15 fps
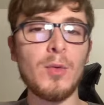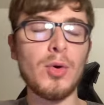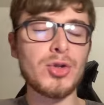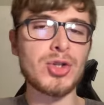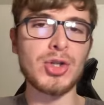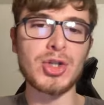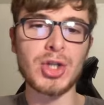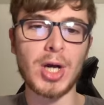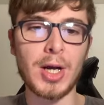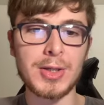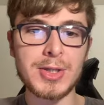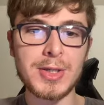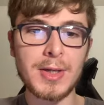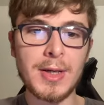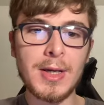Wilson
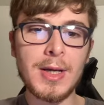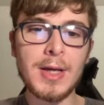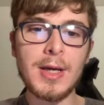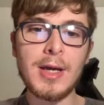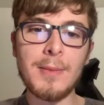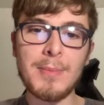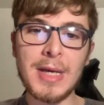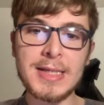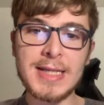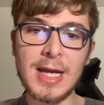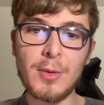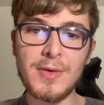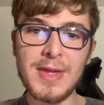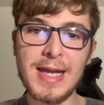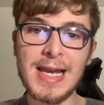starts. Meslier
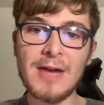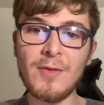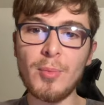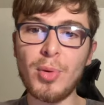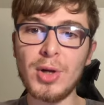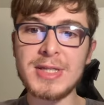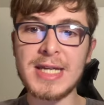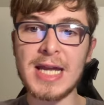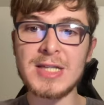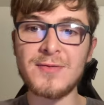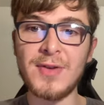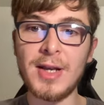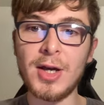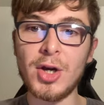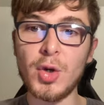with the 11 points against
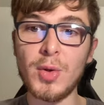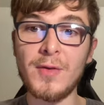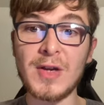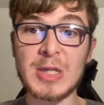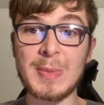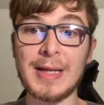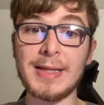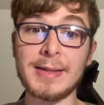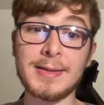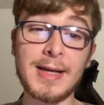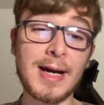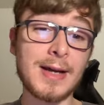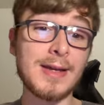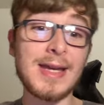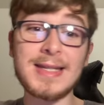Villa. Who would have expected
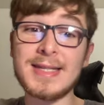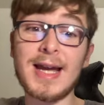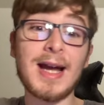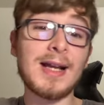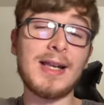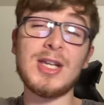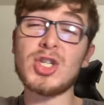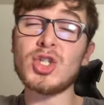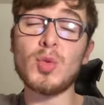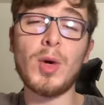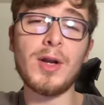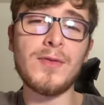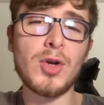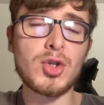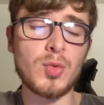that? Exactly. It's just one
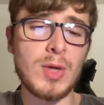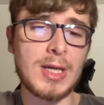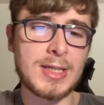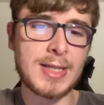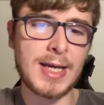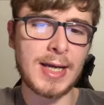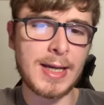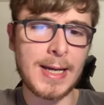of those weeks, Tech.